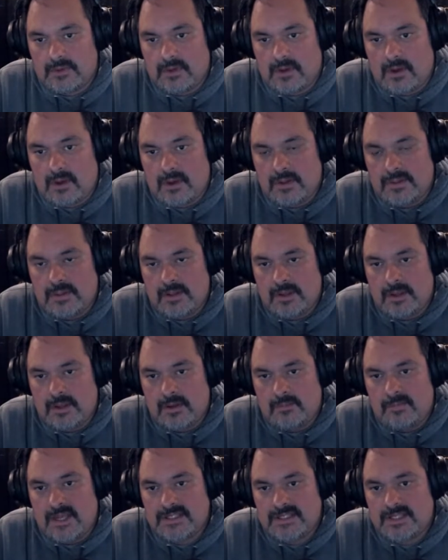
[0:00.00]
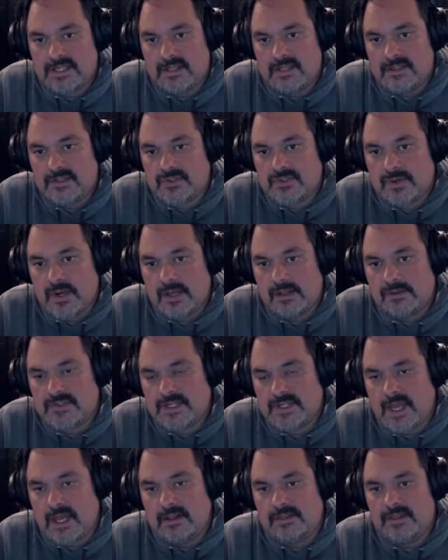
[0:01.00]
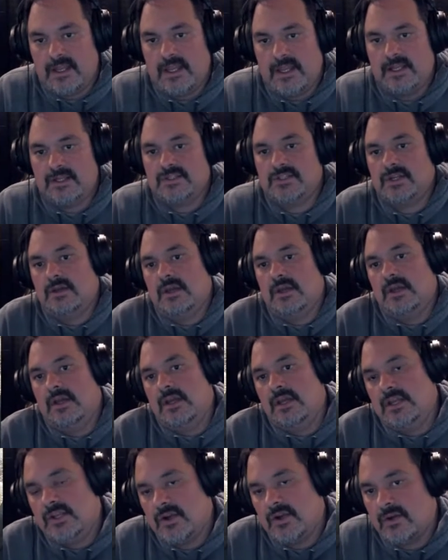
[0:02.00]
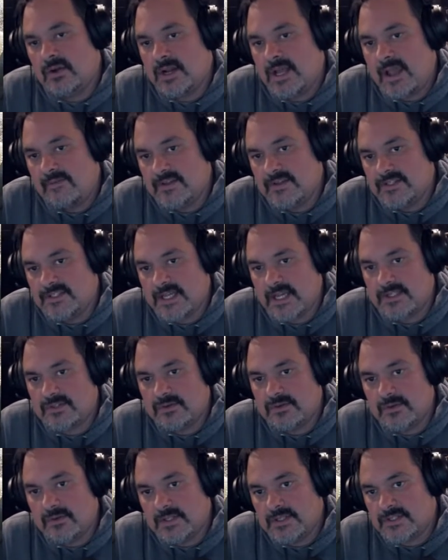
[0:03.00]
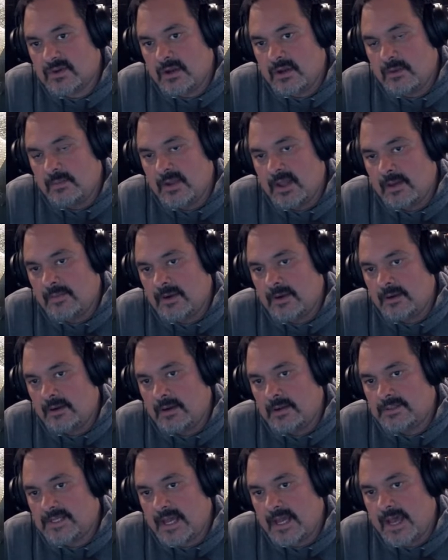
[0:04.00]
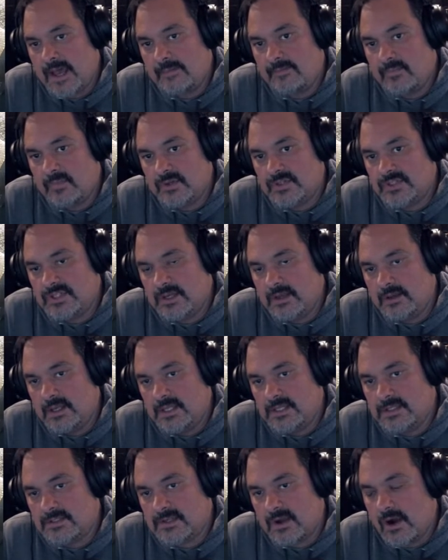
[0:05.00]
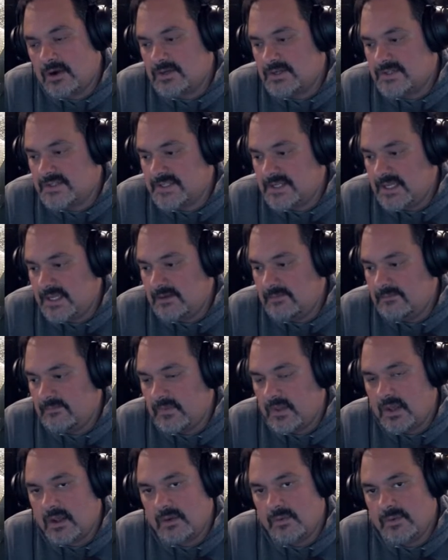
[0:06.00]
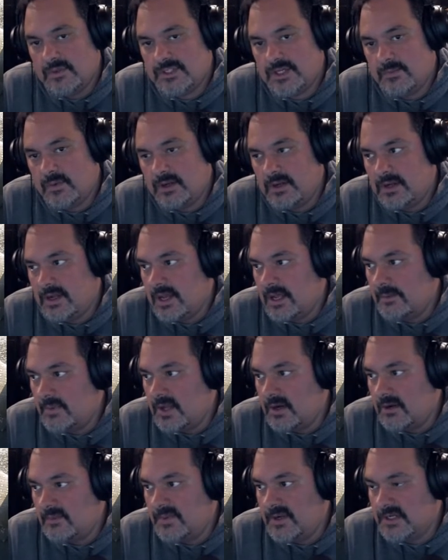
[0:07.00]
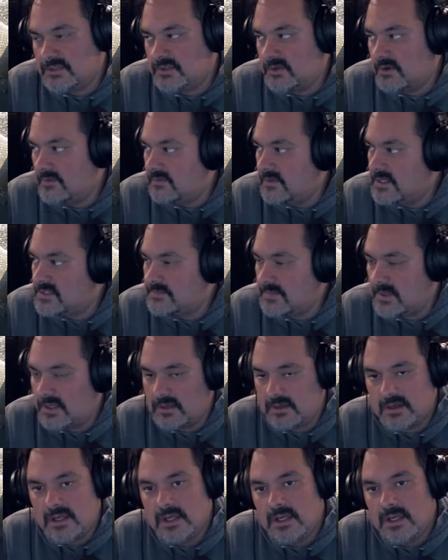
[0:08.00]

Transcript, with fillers: on the basically the trailer side of things, you're going to have a set screw that's going to be up here on top, which it's hard to see. I wish I would have got a better picture of this, but